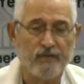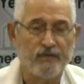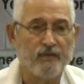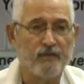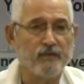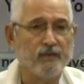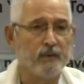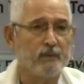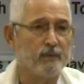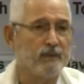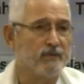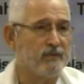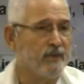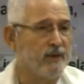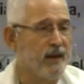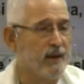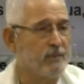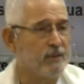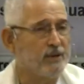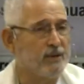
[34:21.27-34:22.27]
fulfillment for
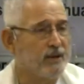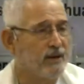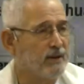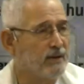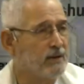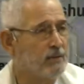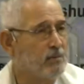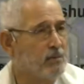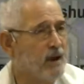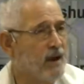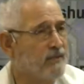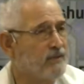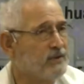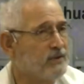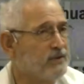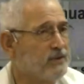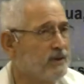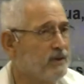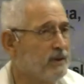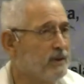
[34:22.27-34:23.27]
that particular
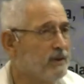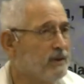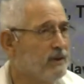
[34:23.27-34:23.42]
prophecy?